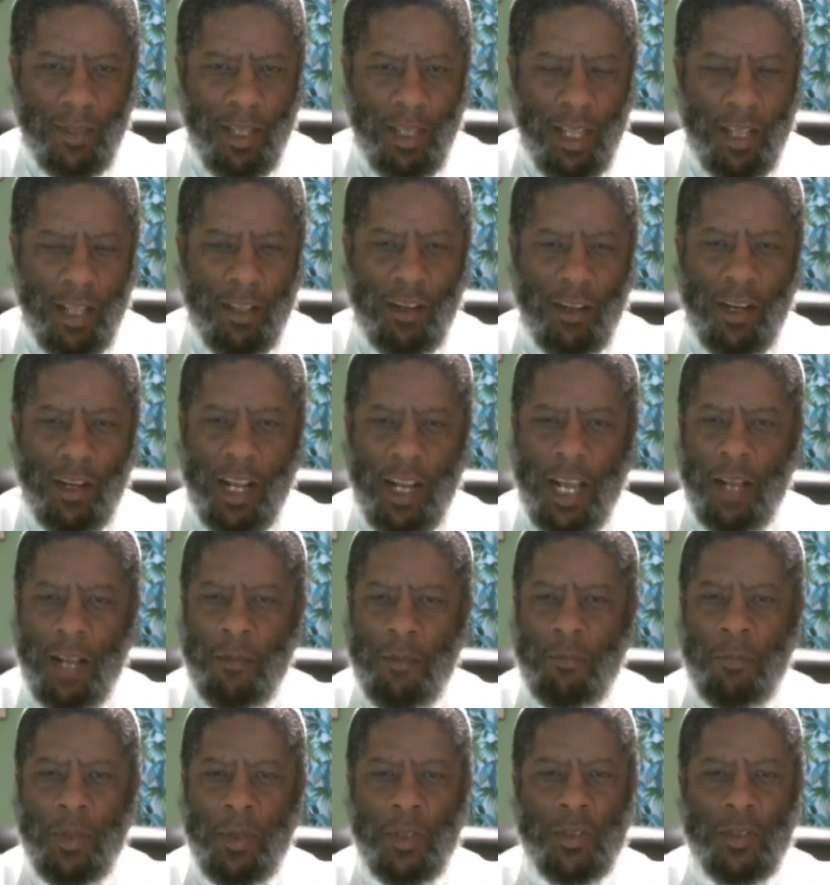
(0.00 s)
And they're
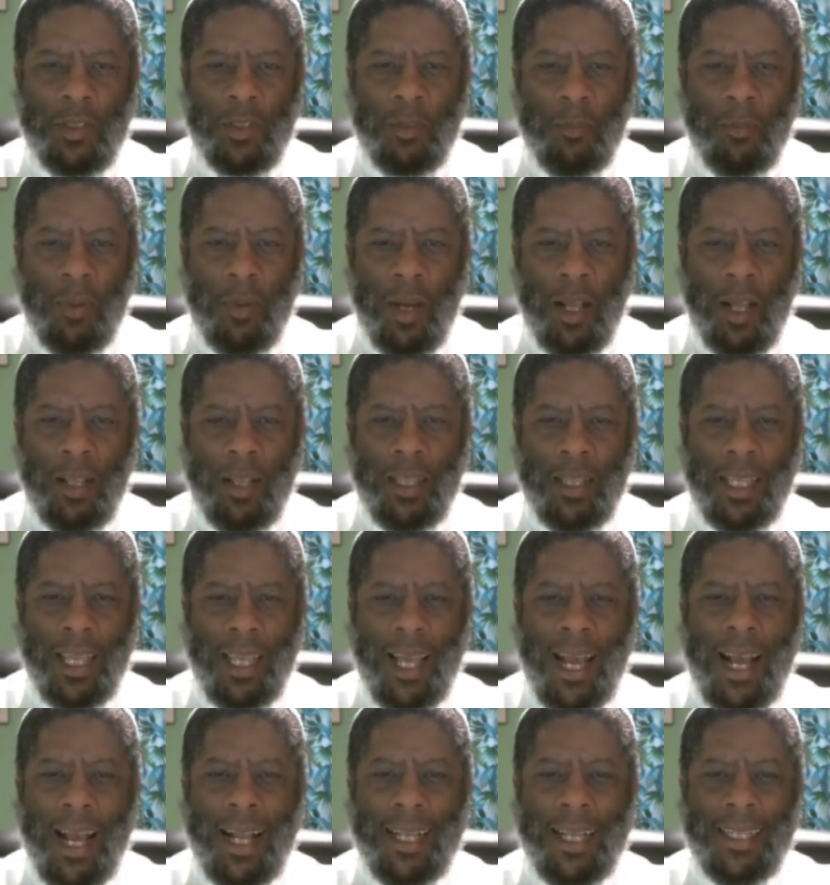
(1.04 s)
not built upon the
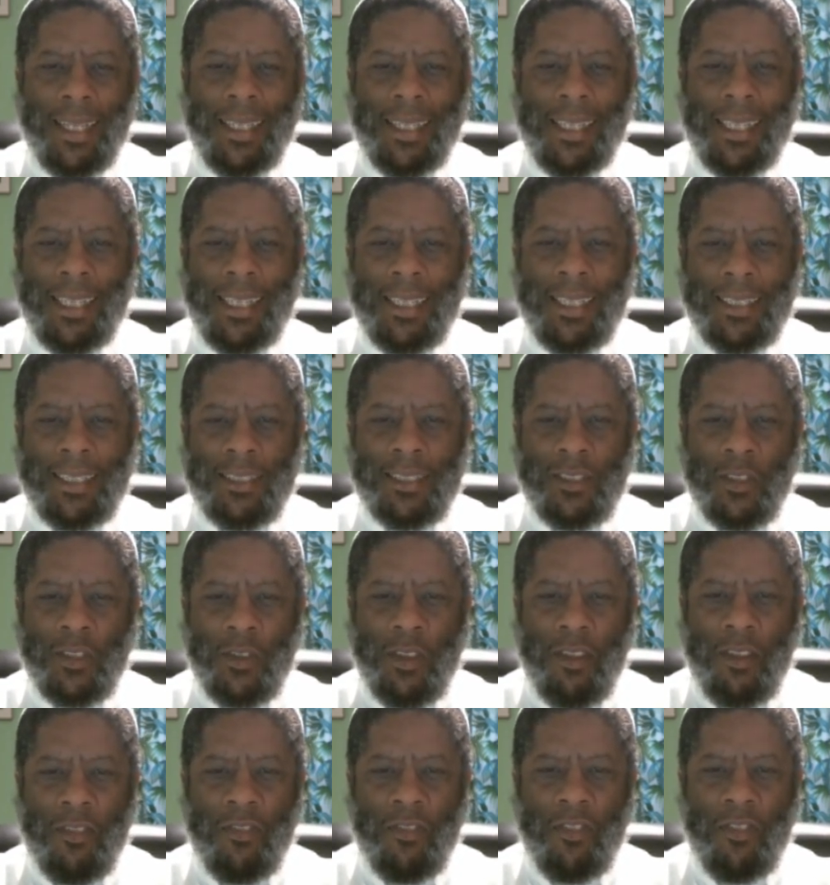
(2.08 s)
ideas or
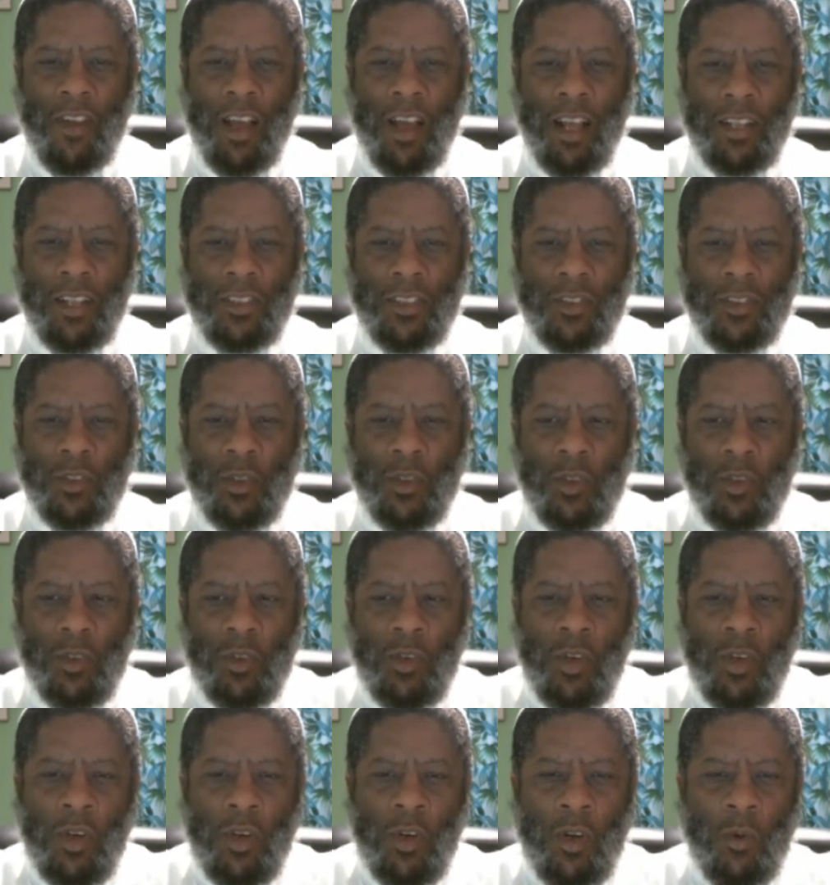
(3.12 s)
the thoughts
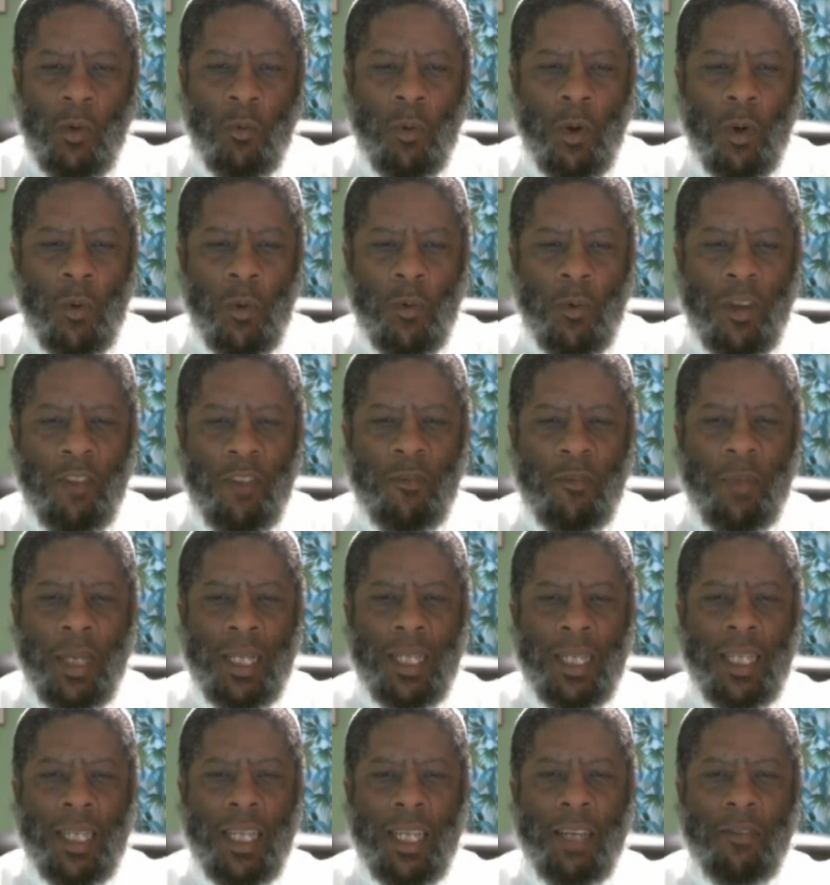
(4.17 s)
or what we've
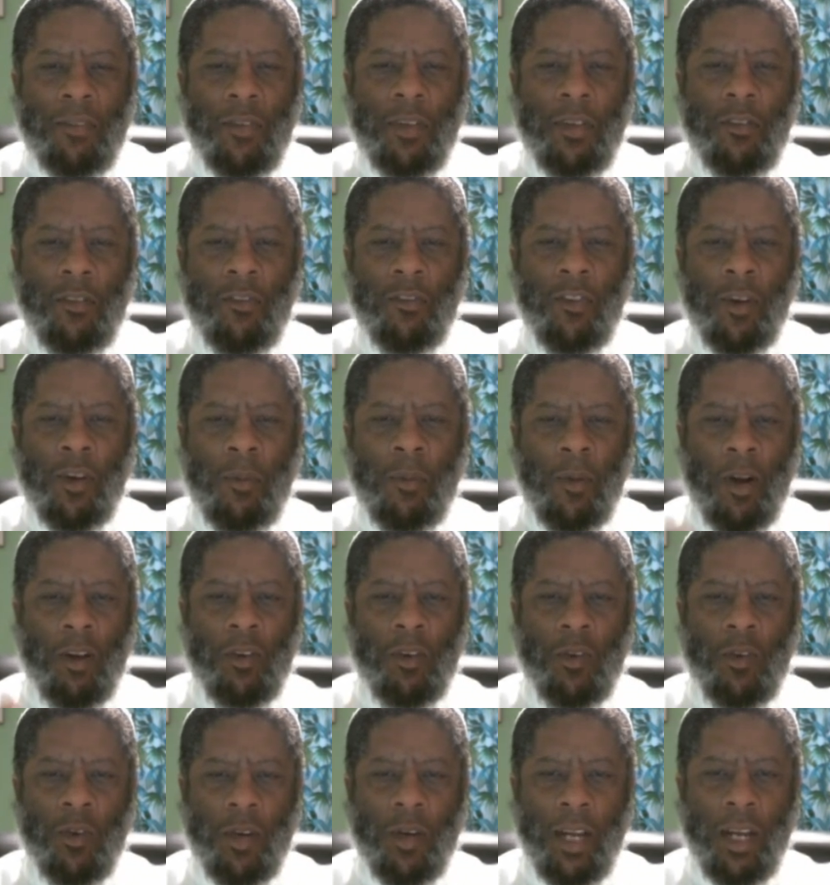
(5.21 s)
been given from our
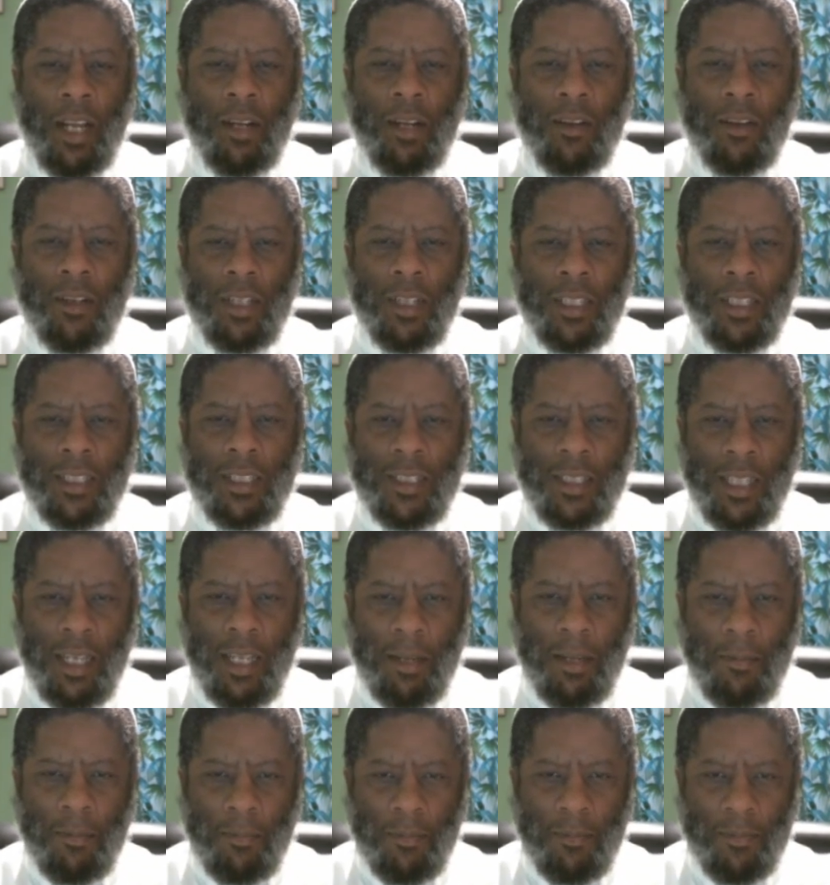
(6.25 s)
creator,
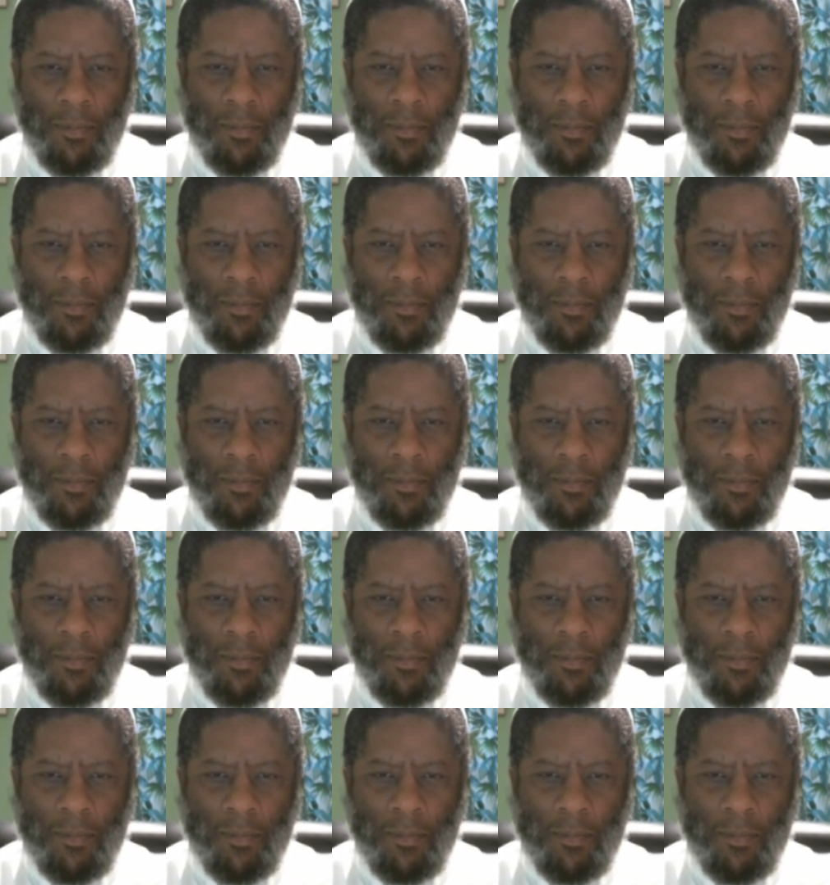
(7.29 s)
Hashem